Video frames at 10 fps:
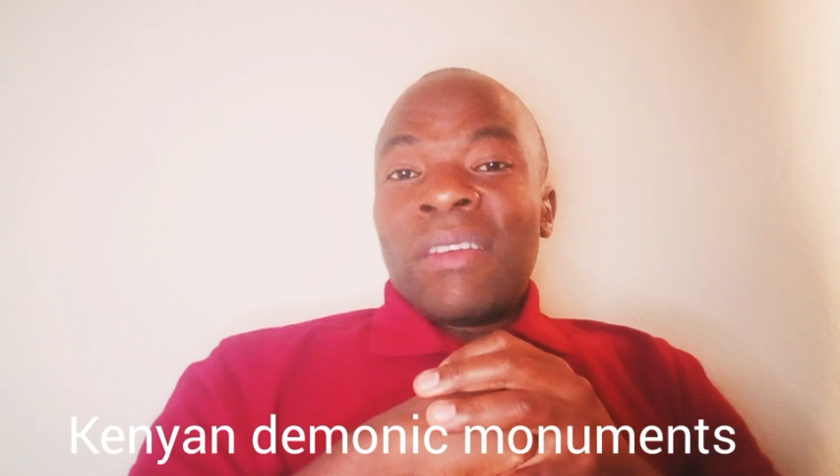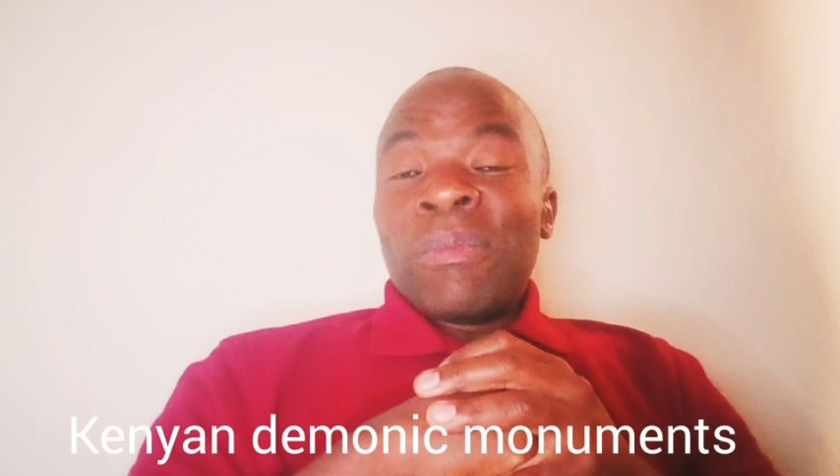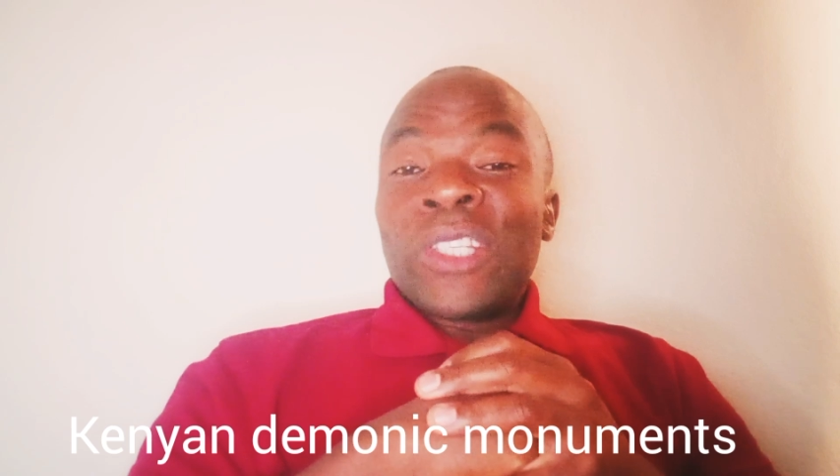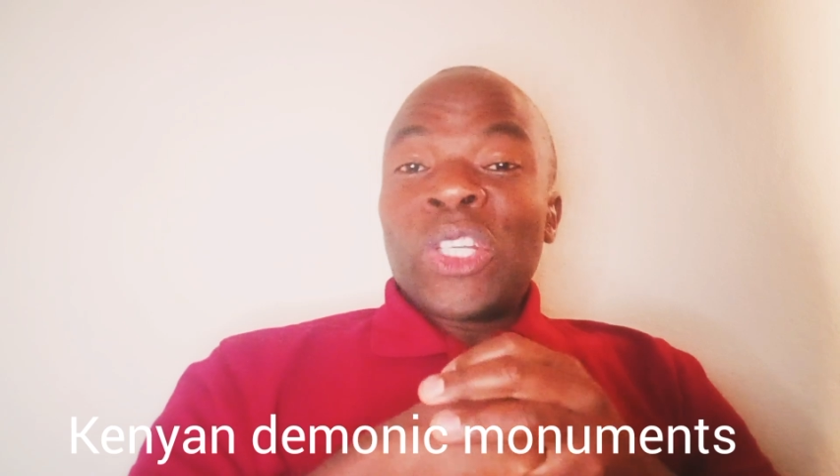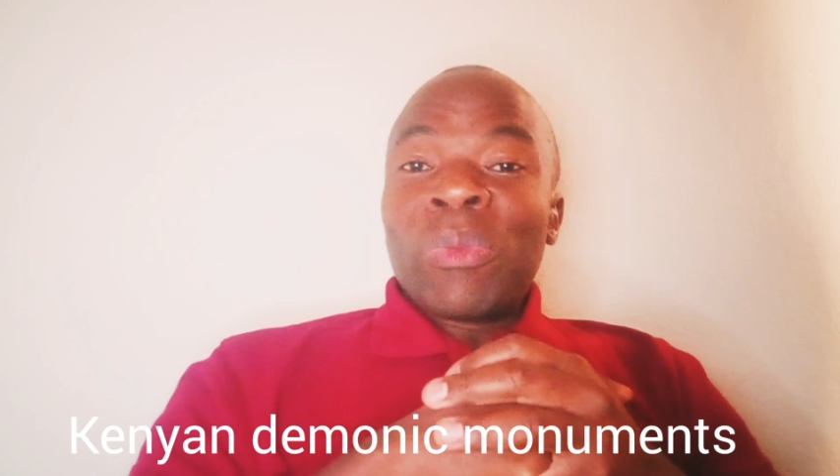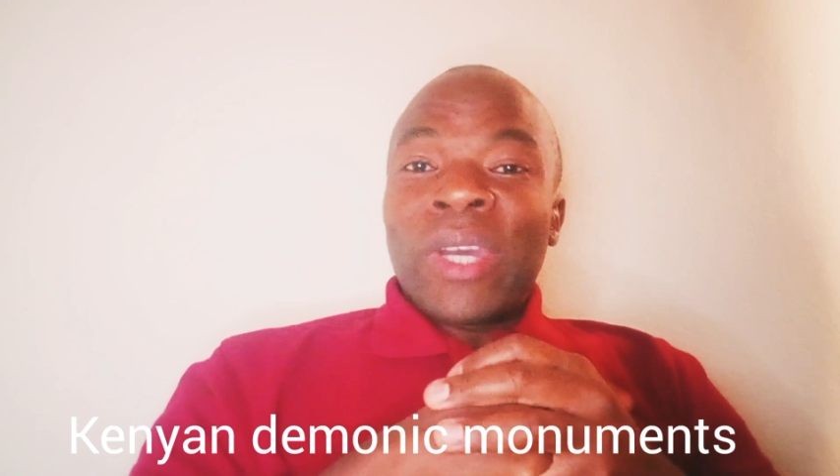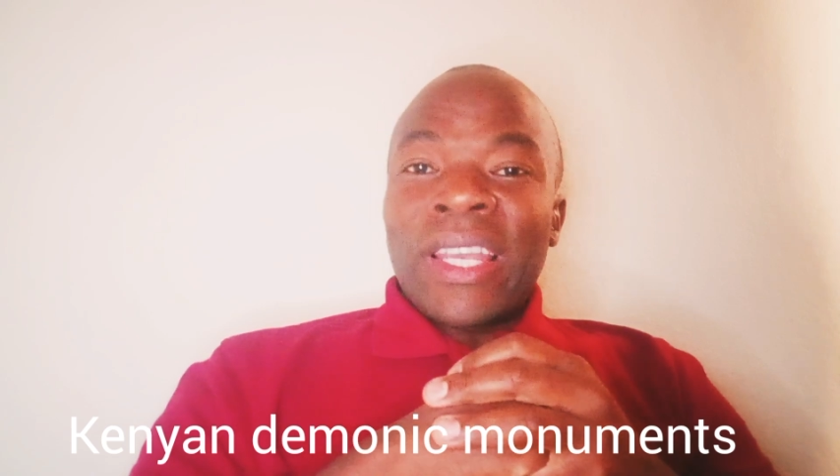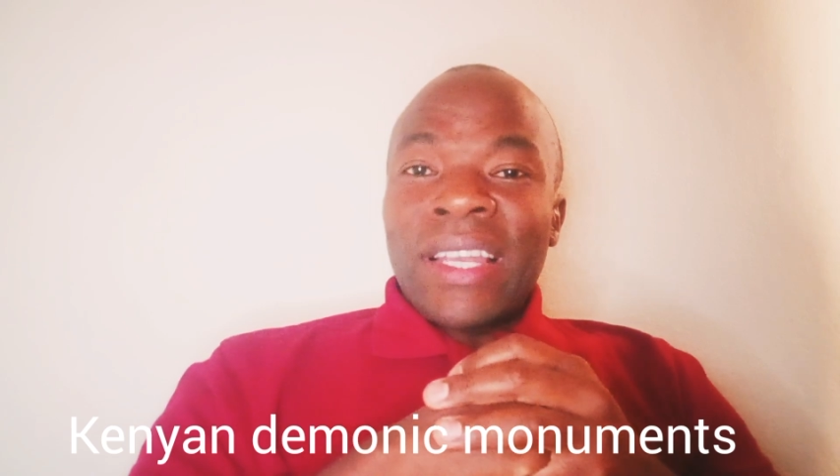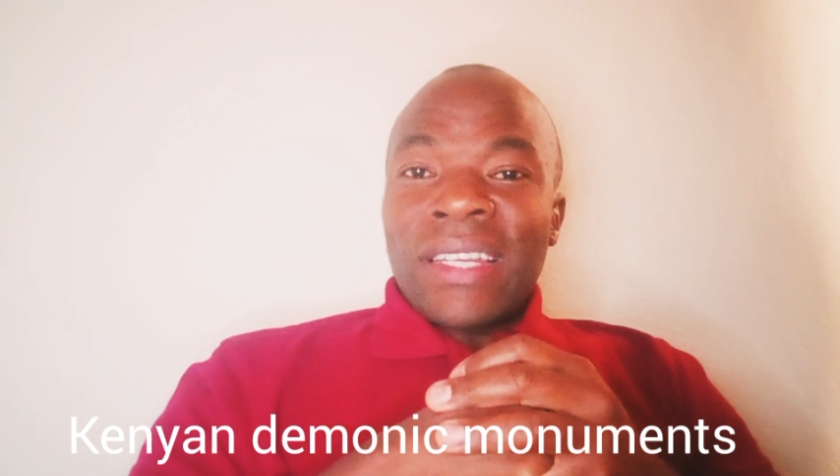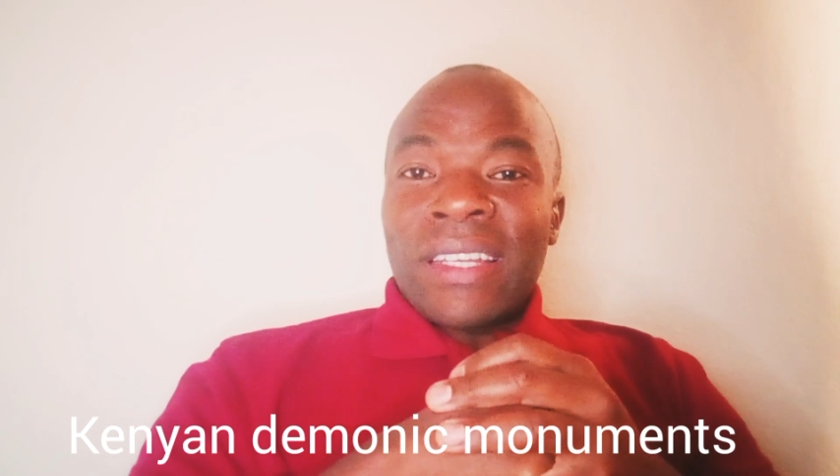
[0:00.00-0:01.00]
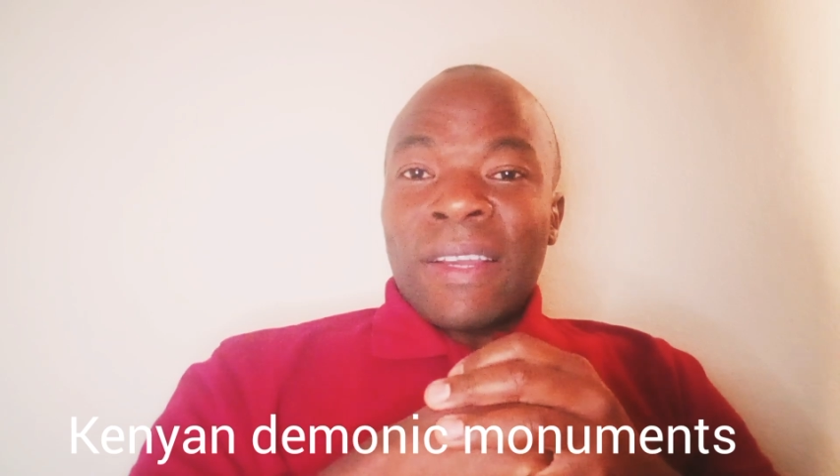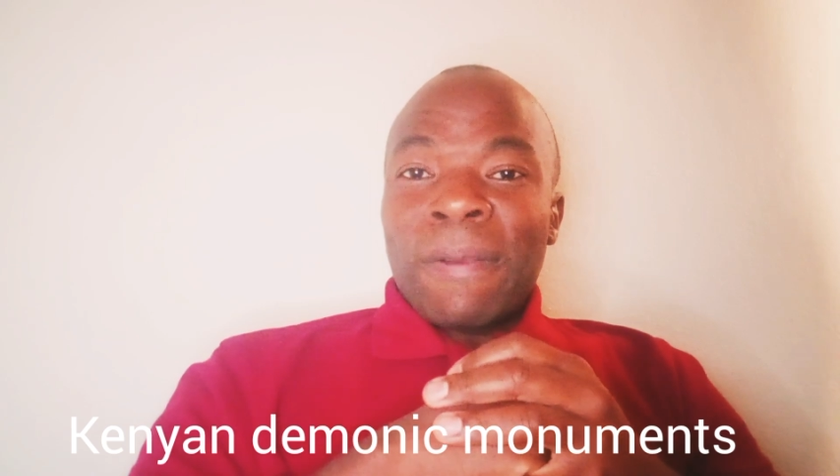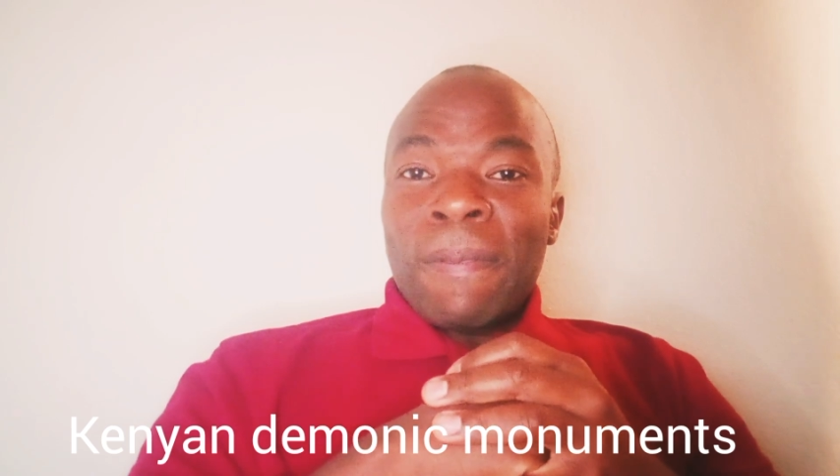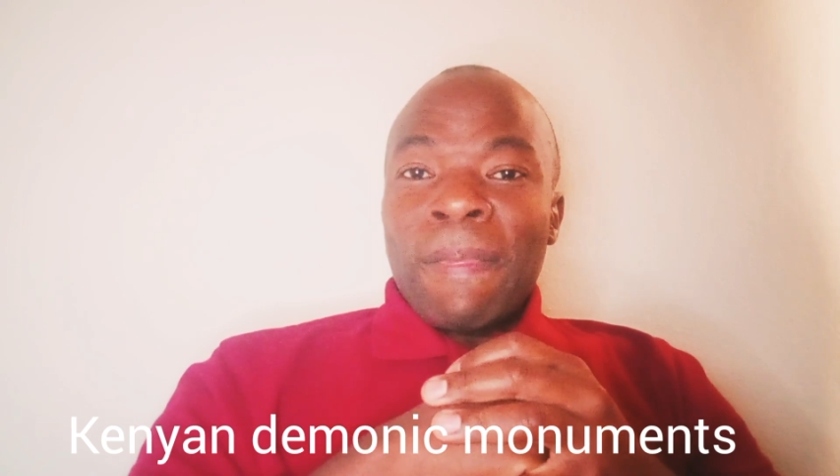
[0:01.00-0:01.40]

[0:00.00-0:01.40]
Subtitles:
Mzee Jomo Kenyatta,